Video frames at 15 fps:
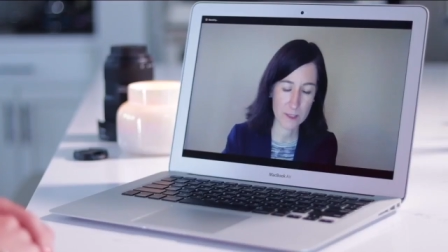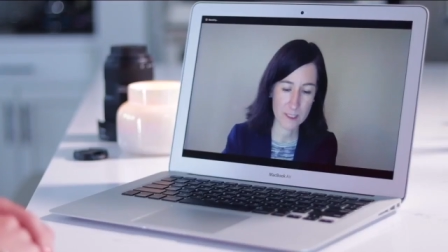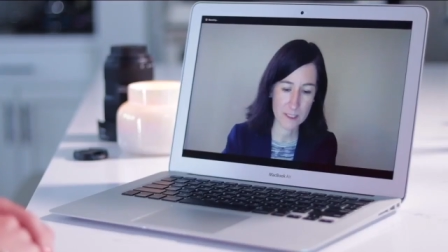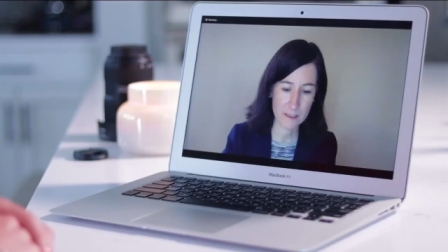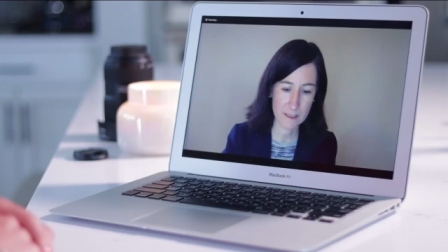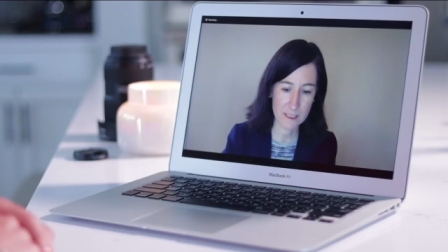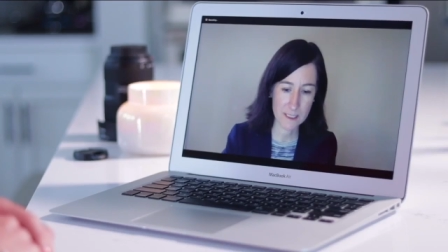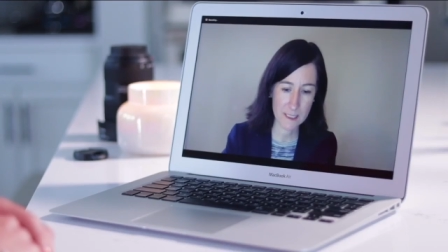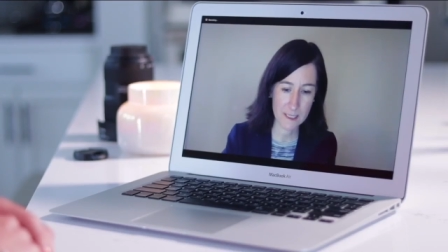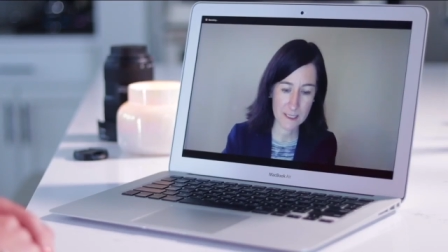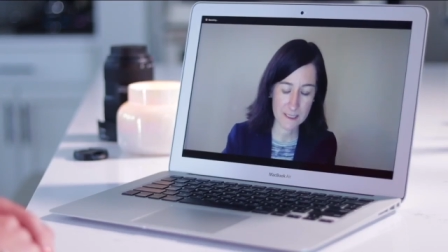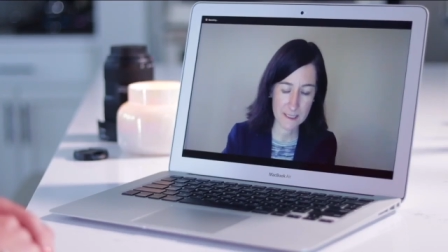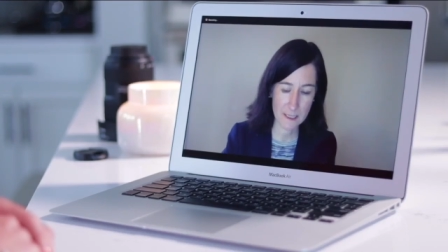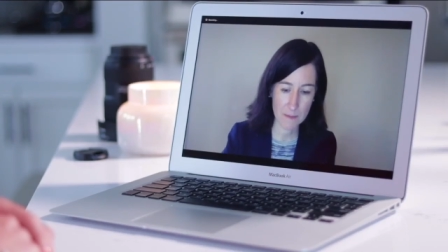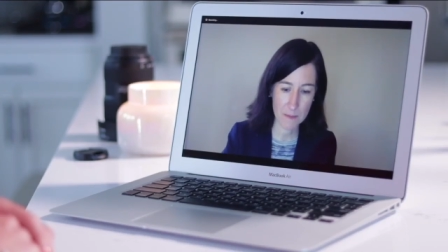We're still
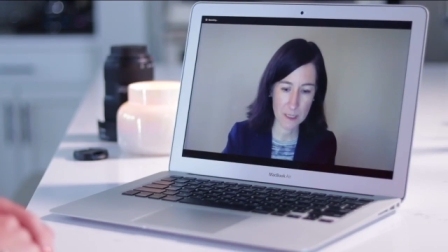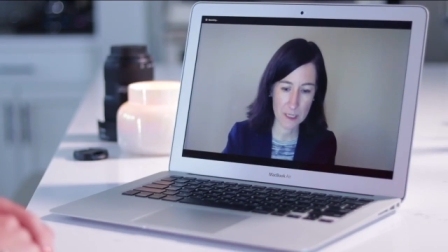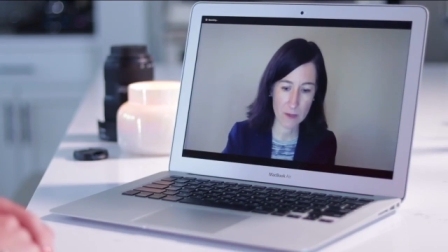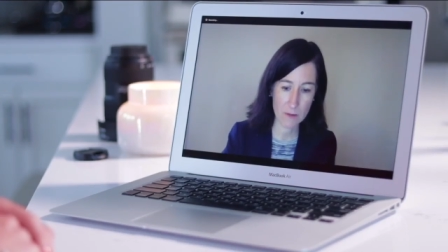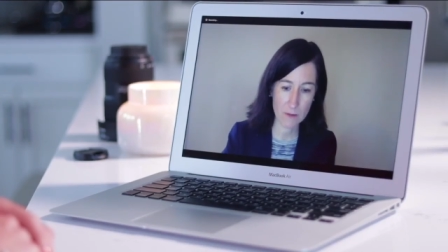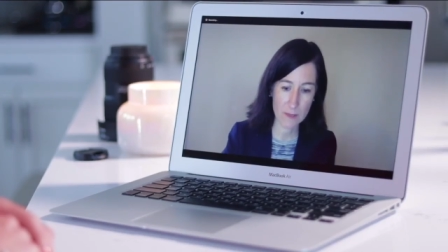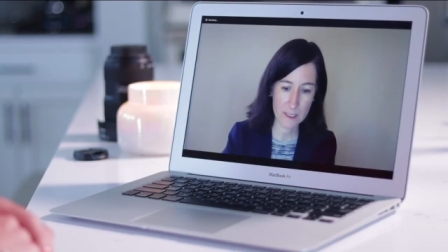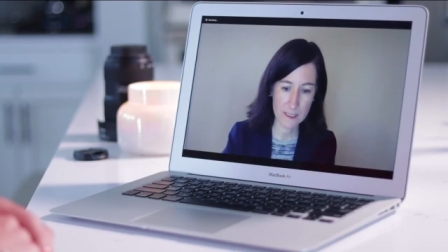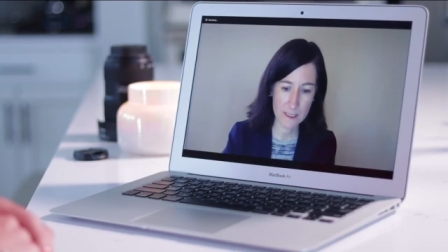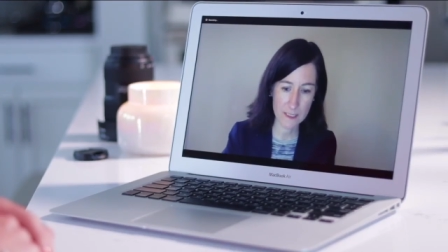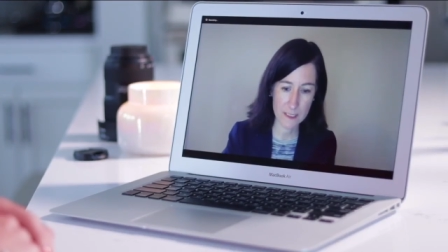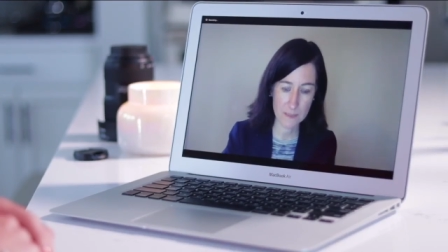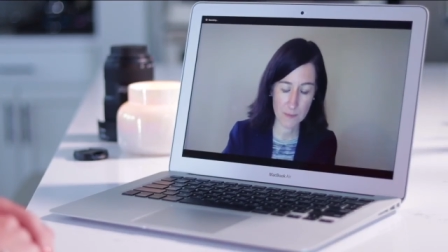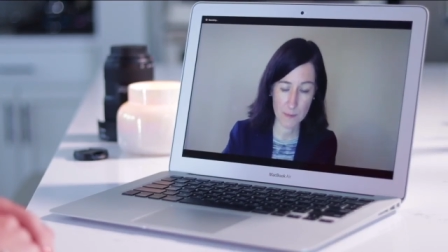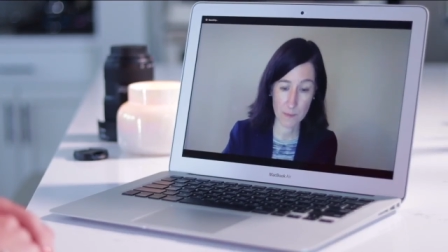seeing some increases,